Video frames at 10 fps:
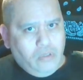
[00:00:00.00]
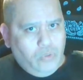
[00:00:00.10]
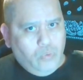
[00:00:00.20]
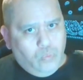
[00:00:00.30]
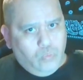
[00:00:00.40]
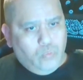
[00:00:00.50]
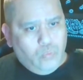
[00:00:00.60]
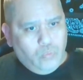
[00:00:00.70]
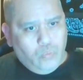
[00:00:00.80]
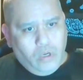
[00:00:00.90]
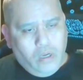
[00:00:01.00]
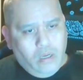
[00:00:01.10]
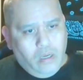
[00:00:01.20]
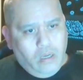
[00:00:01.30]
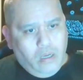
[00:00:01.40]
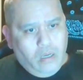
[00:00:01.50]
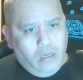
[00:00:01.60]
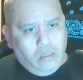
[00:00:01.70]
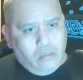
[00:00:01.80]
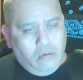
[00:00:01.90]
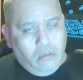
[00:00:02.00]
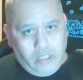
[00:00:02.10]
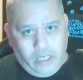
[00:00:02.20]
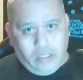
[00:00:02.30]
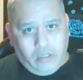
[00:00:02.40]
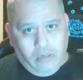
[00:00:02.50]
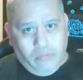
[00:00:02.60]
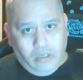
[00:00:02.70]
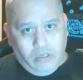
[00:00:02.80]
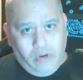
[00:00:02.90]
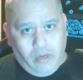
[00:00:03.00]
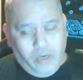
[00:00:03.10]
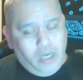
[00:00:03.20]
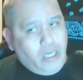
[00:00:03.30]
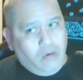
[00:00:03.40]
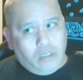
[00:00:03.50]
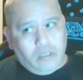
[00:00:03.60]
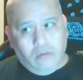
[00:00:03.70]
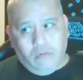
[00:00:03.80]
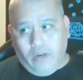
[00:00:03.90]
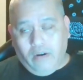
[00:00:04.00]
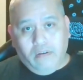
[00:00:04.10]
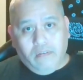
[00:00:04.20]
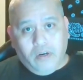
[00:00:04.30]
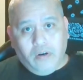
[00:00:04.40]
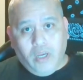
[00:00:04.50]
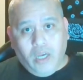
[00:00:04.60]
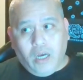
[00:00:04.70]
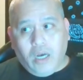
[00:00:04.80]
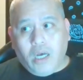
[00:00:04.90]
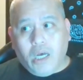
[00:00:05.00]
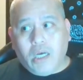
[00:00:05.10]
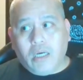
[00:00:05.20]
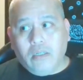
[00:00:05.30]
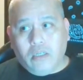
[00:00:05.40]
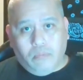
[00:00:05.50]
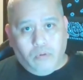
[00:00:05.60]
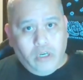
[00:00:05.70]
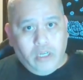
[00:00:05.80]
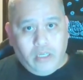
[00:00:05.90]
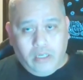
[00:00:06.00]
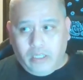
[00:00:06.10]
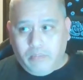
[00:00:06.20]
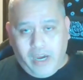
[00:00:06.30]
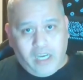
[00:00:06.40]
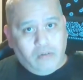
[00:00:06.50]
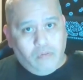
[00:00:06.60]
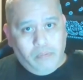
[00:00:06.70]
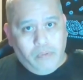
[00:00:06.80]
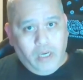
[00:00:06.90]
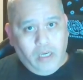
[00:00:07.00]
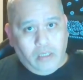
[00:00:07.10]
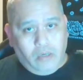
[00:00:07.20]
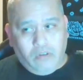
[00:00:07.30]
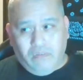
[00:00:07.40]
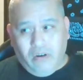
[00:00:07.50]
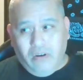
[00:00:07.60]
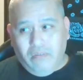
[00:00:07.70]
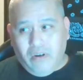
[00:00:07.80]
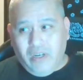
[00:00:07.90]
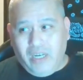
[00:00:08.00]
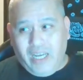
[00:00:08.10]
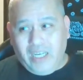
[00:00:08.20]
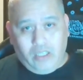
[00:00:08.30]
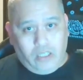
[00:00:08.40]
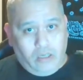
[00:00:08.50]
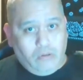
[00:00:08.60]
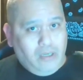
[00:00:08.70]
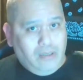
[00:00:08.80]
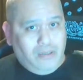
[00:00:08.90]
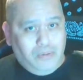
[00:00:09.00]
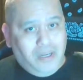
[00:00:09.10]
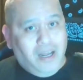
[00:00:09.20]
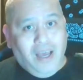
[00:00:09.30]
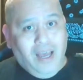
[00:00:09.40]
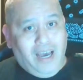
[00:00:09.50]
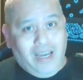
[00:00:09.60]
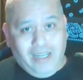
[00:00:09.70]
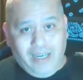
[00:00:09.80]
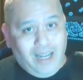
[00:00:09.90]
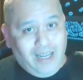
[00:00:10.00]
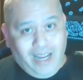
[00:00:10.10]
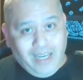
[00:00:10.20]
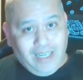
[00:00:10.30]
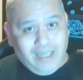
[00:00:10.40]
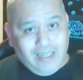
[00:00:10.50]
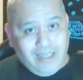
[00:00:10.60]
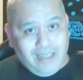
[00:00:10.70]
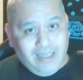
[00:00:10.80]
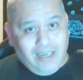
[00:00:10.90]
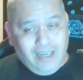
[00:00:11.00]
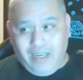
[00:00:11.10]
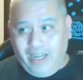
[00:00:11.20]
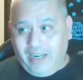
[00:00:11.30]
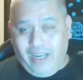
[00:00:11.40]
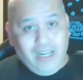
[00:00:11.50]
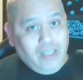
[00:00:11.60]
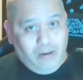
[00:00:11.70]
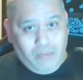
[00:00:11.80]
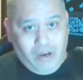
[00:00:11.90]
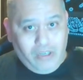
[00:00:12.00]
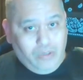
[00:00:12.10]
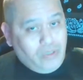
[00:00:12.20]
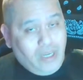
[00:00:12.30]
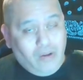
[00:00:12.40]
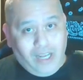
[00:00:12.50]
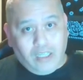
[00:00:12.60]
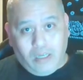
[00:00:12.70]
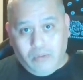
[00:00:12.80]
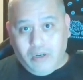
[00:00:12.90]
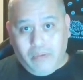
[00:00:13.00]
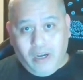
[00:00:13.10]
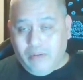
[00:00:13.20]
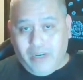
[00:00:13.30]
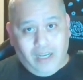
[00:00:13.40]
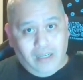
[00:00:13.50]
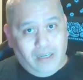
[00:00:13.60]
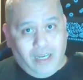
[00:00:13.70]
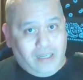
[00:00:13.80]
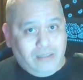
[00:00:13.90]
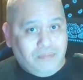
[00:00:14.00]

2. So it looks like it's going to be a good Rampage. I was very, very disappointed in this past Rampage. I was very, very insulting to it. I did not like it. I didn't like anything about it. Usually I'll like something about it, but I didn't like it.